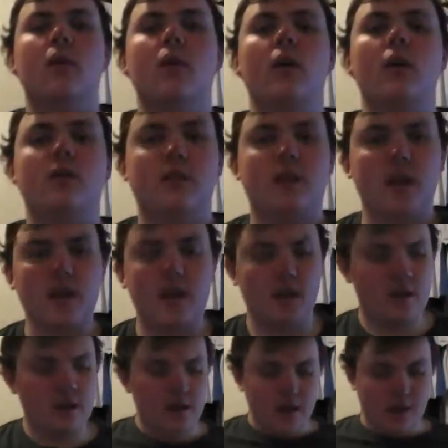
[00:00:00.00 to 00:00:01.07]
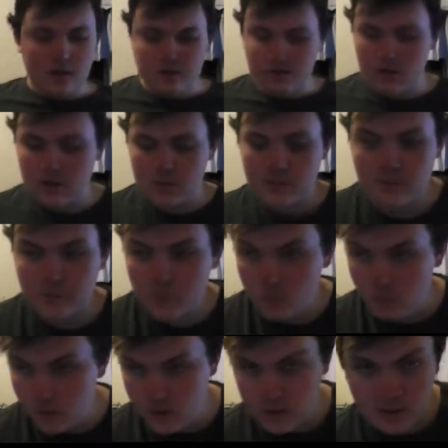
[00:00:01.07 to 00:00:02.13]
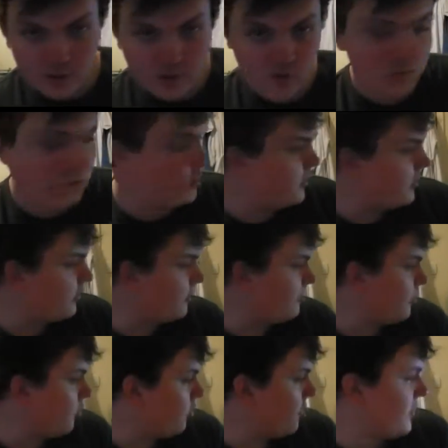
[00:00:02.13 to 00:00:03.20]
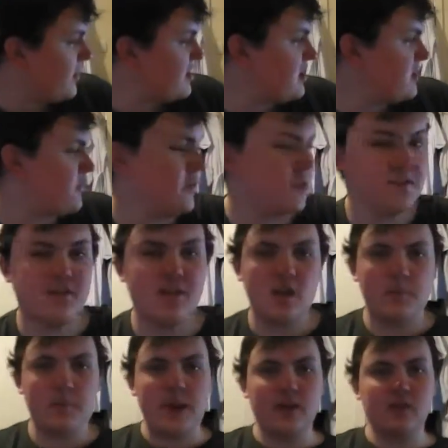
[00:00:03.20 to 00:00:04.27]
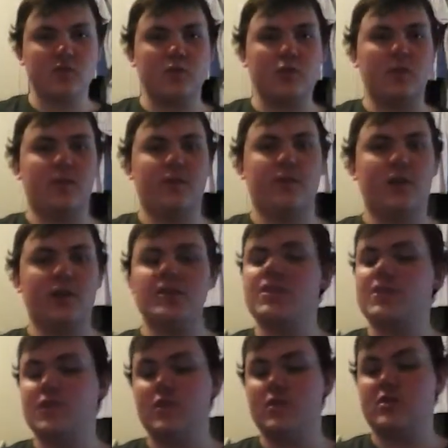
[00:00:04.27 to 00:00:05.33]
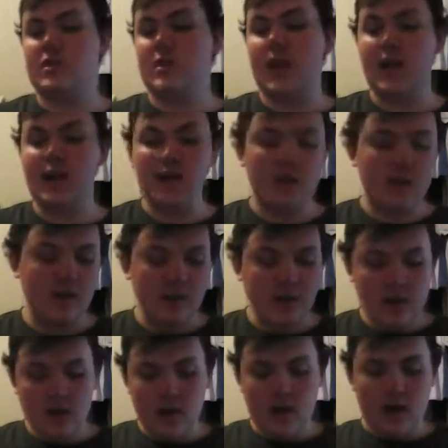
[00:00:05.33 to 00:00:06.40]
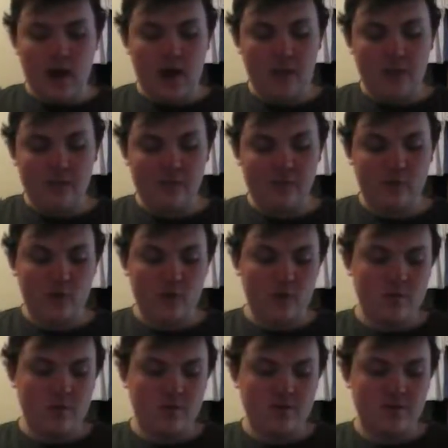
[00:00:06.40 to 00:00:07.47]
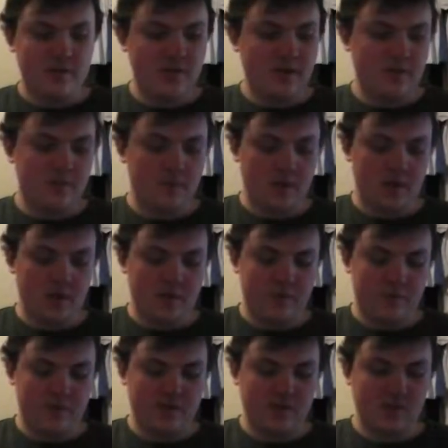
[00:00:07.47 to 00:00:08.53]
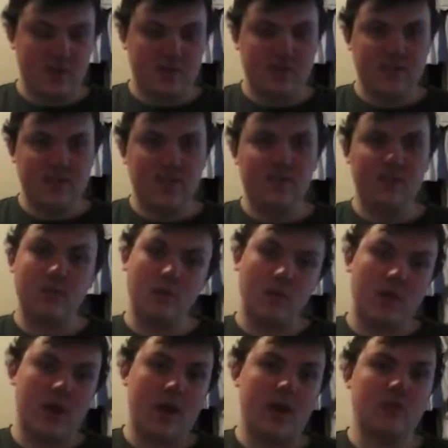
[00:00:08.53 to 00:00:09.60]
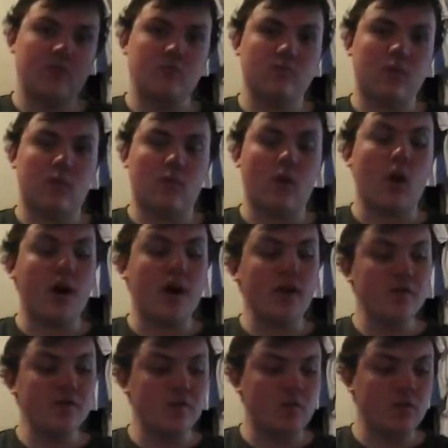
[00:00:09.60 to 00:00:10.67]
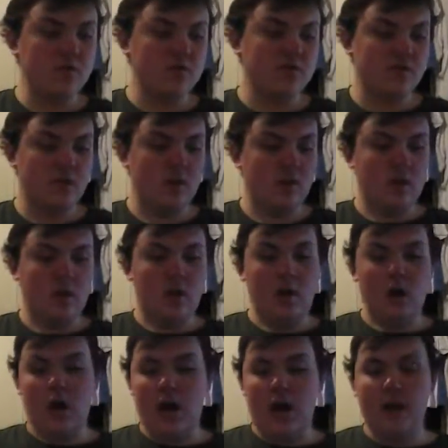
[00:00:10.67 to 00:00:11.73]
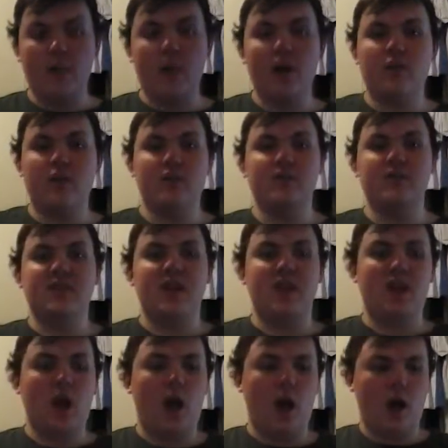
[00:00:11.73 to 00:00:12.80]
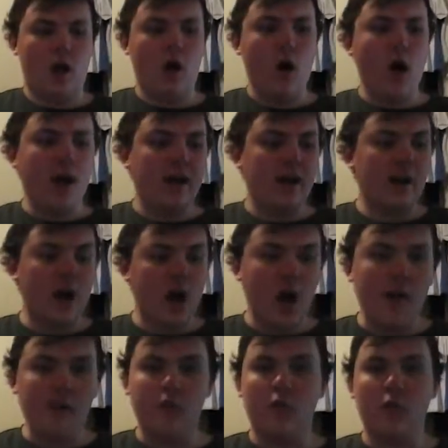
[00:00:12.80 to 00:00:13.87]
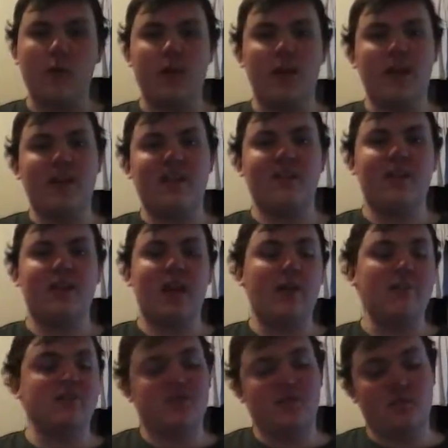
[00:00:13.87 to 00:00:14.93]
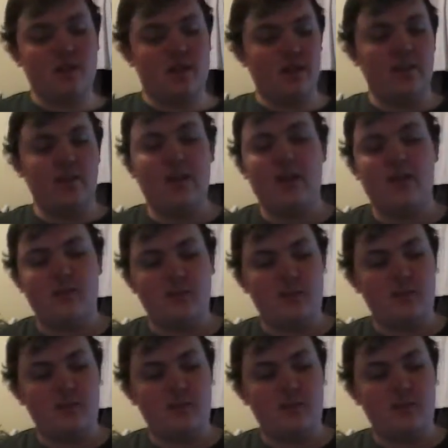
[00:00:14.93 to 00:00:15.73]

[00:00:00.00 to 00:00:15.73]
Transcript: Okay, now time for another tournament report. This is for the Seal Pack tournament that I just finished today. Before going on to that, the first thing I did when I arrived was I went and did a hike and a half all the way to EV Games so that I could get